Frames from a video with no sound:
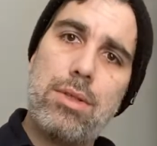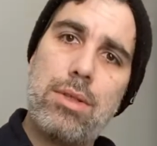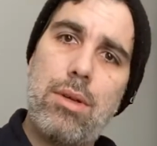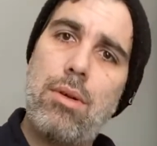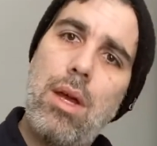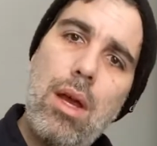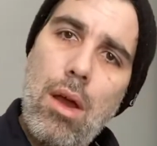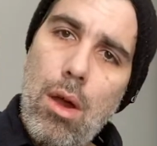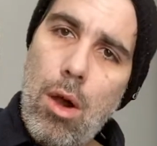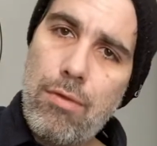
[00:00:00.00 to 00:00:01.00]
So
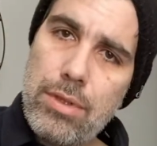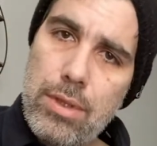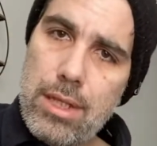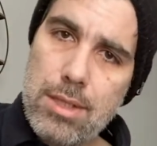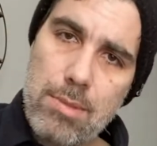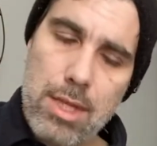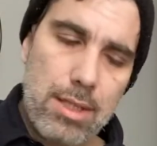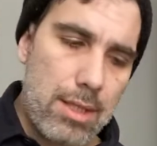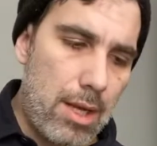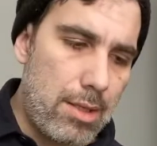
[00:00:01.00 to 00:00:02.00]
hopefully you get some
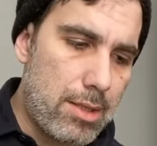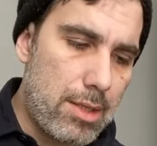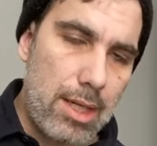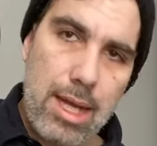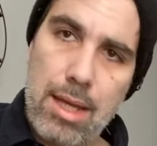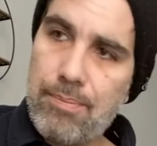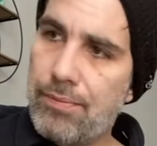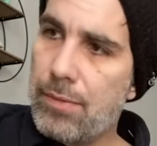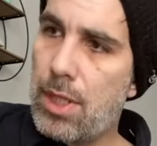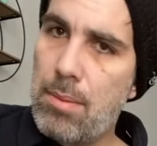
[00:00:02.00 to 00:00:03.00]
things out of this. And again,
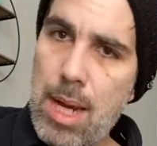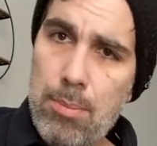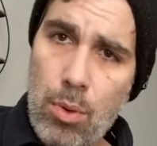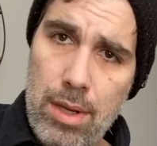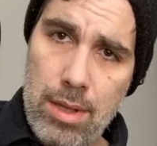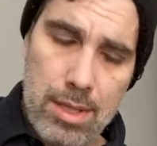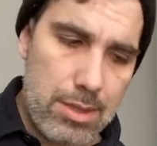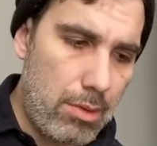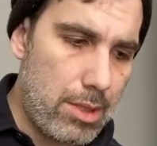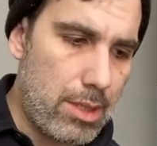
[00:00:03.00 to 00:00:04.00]
the main point of this
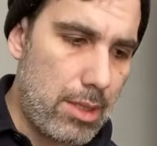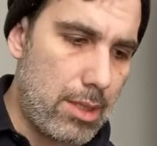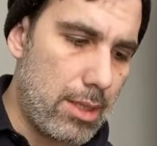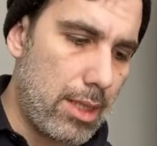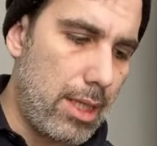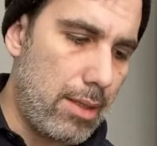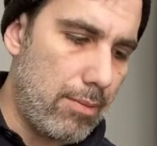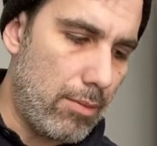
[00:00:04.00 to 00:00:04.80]
though is to get